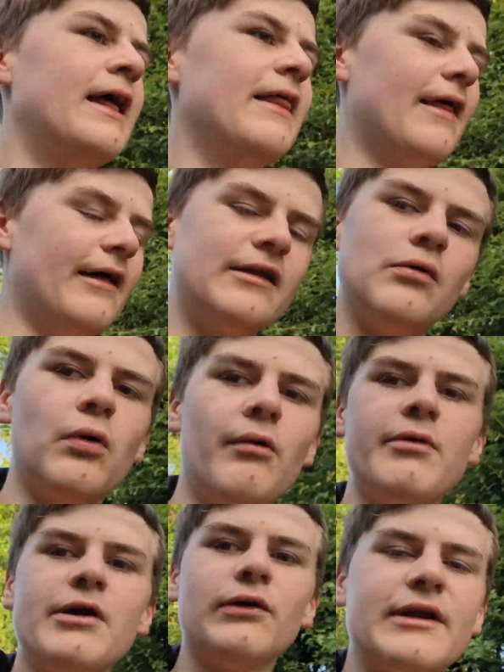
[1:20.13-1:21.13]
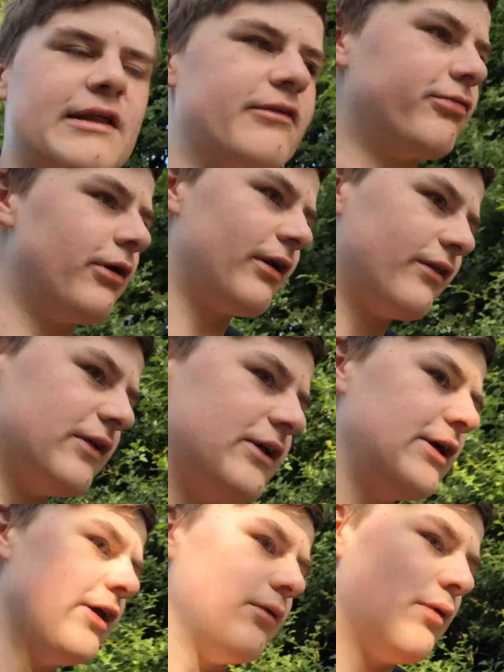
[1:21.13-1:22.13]
Then when we got near the front of the
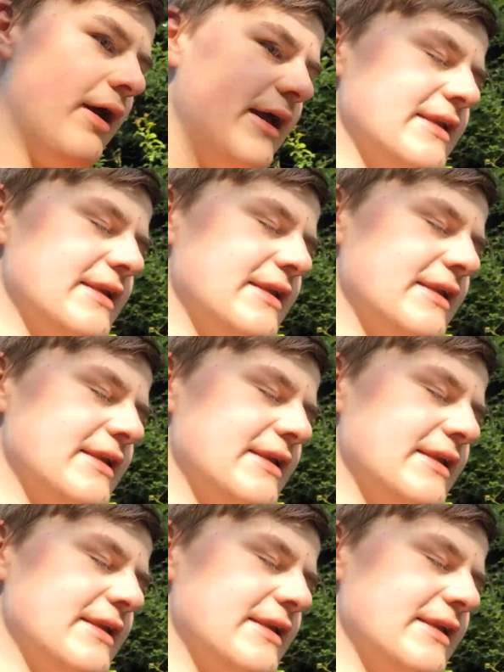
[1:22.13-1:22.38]
queue,